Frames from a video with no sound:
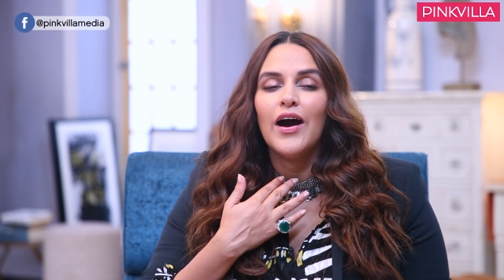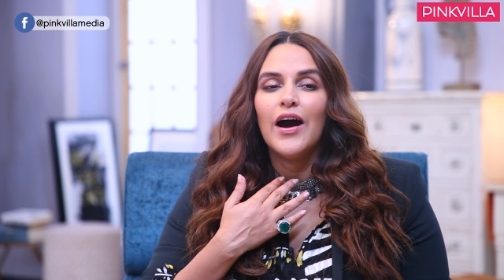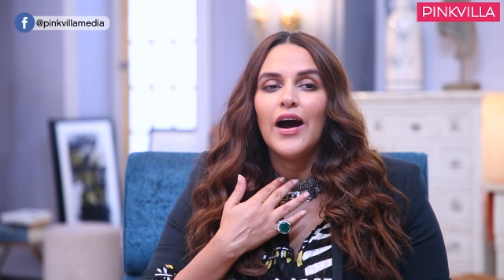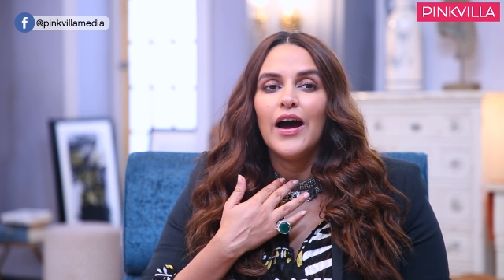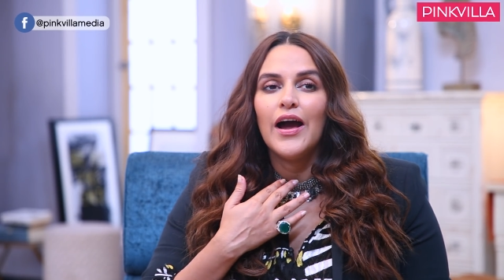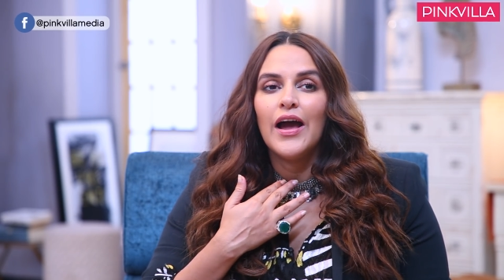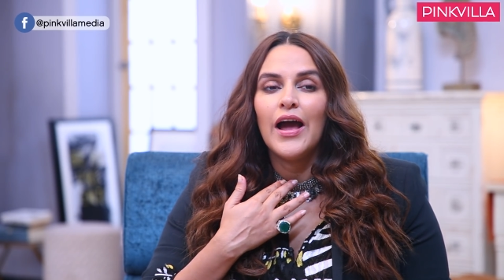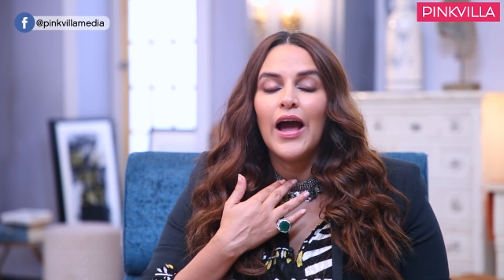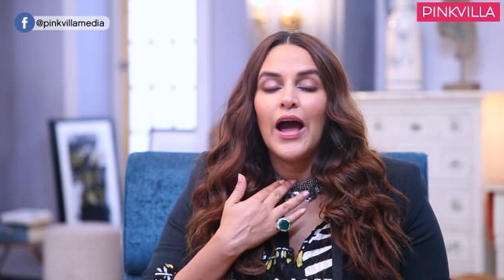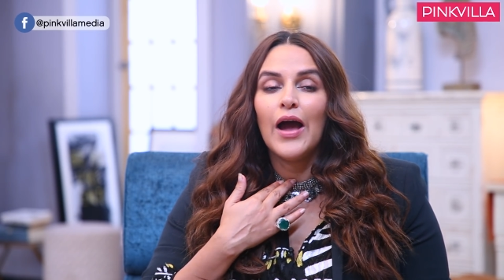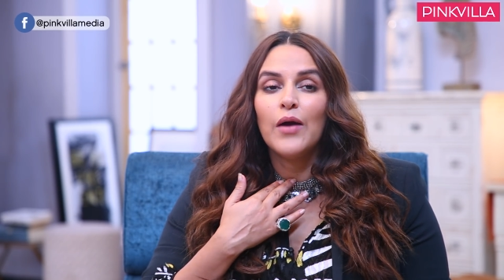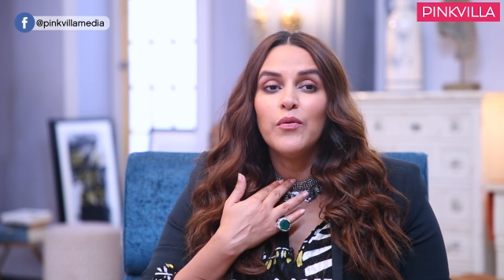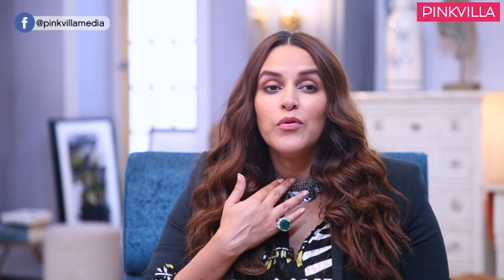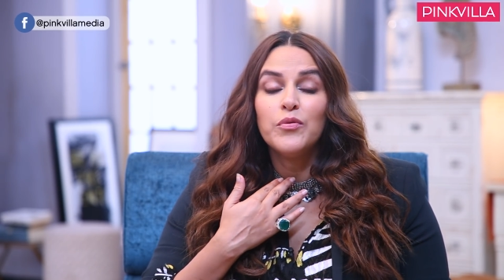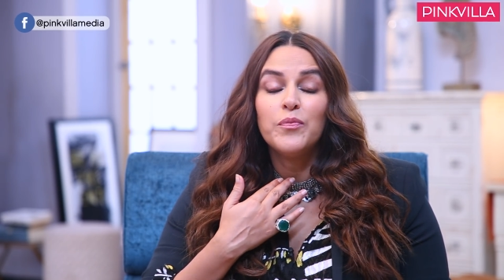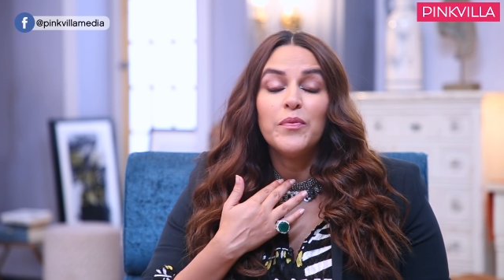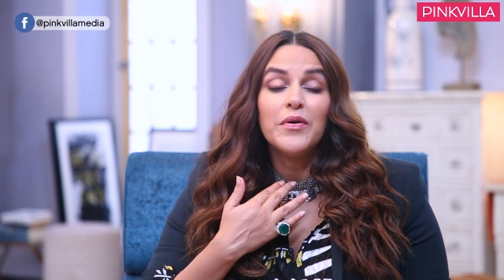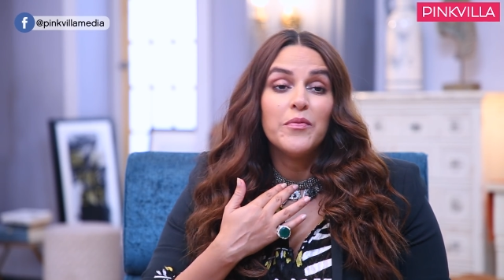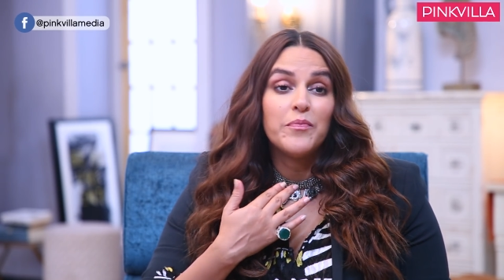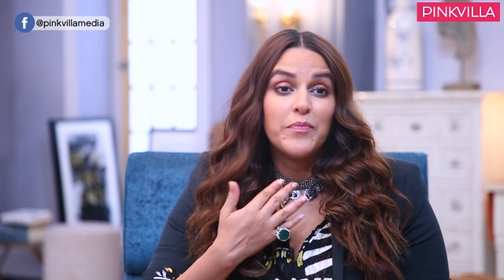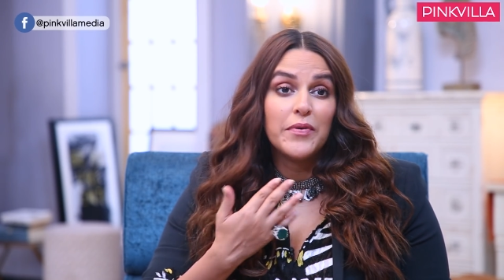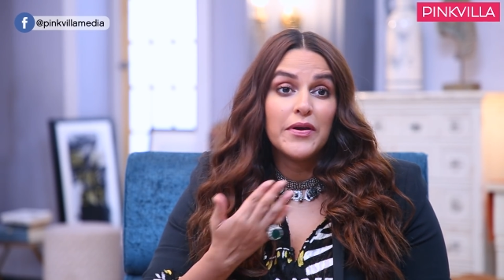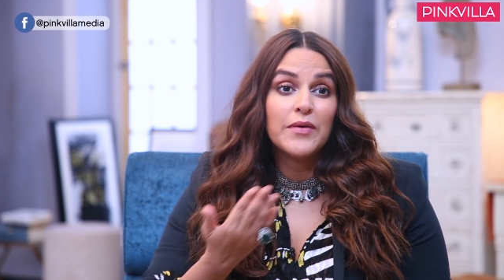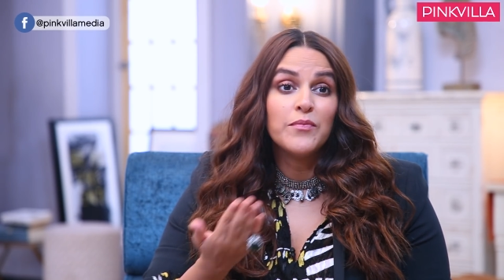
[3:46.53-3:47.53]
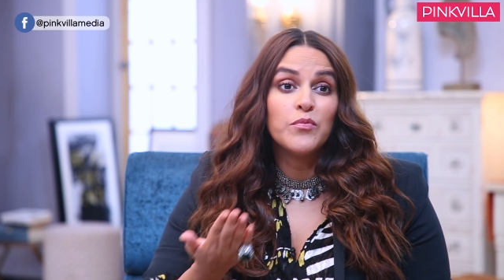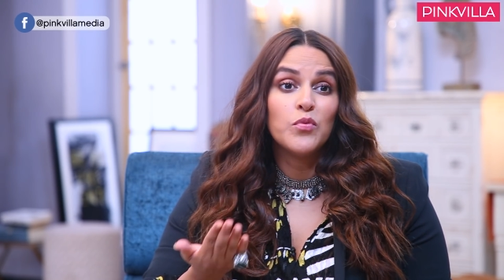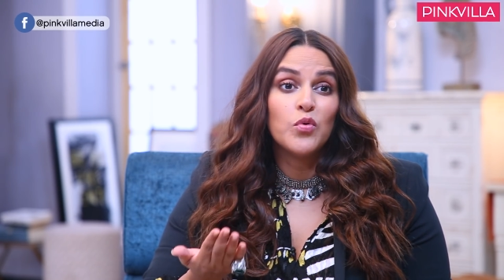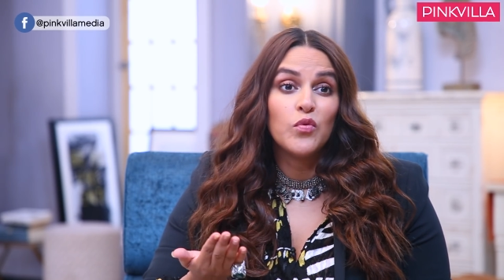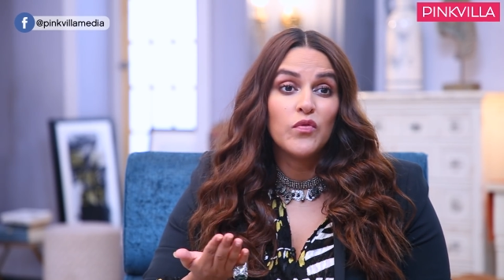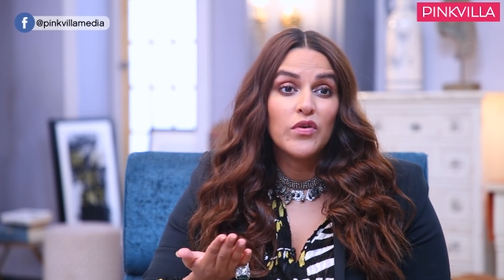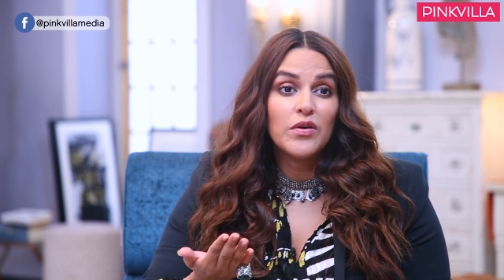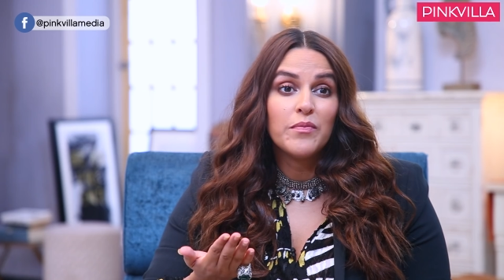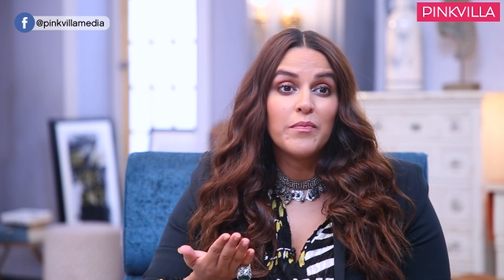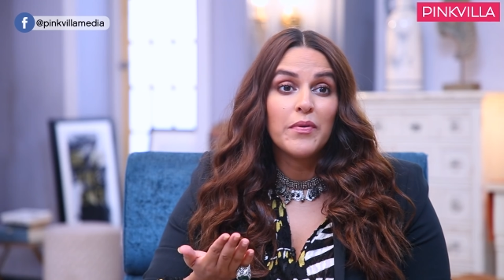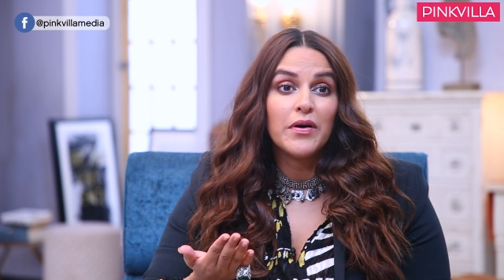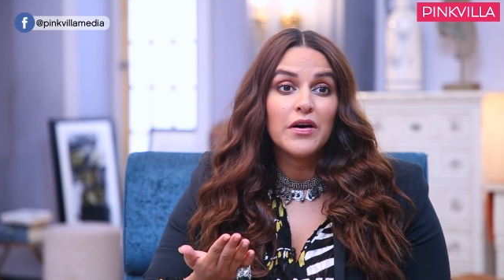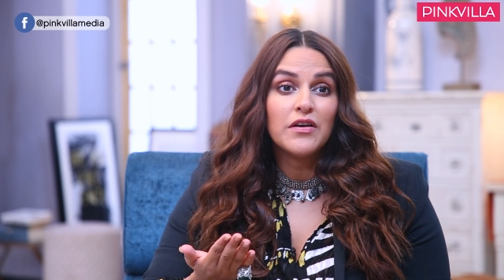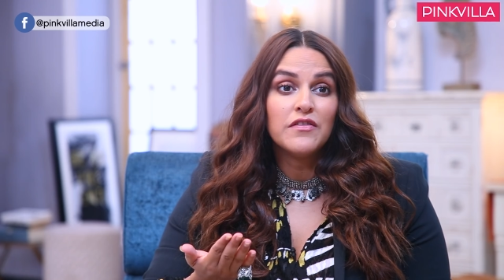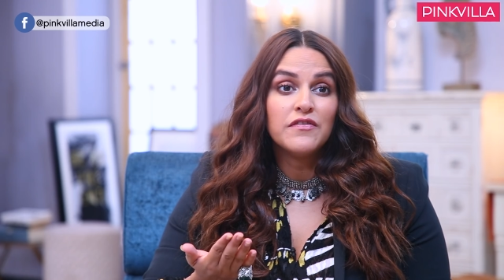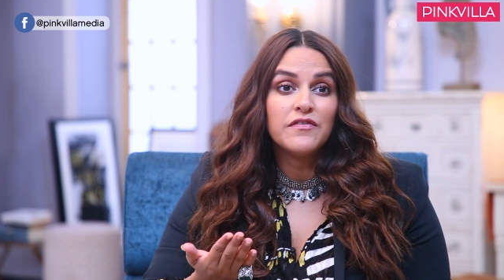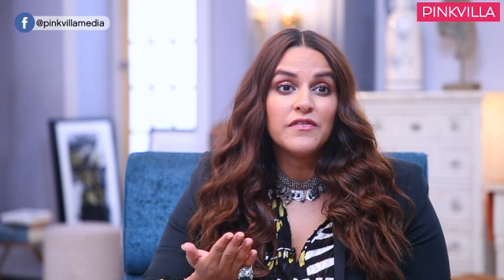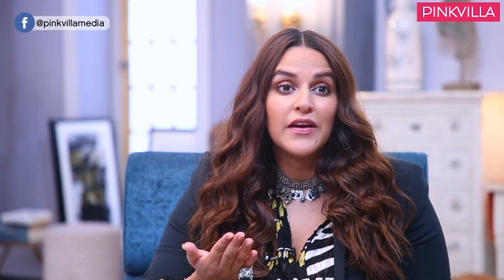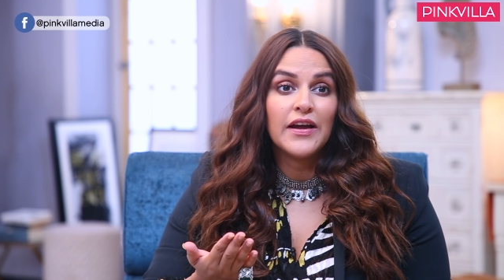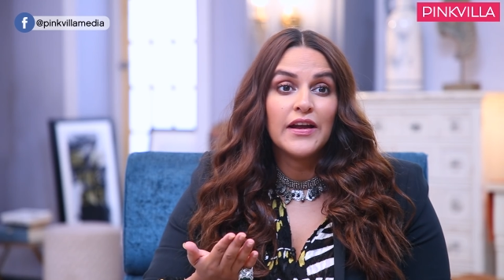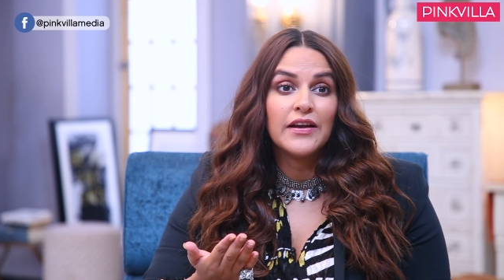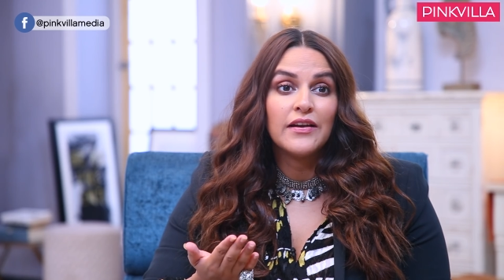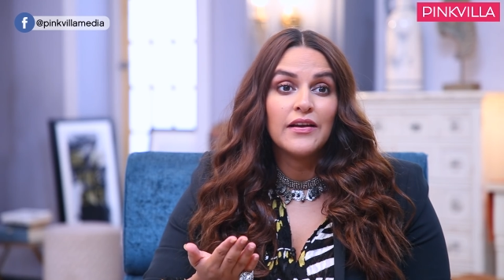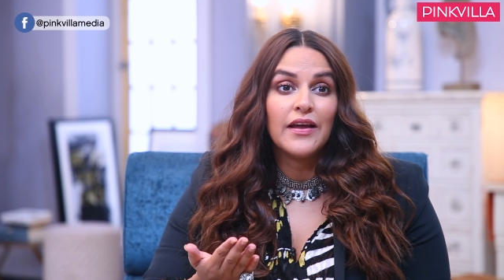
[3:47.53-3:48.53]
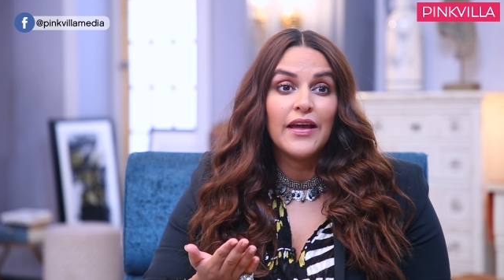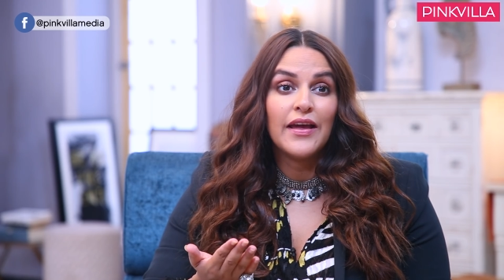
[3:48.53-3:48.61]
I would be a big movie buff, and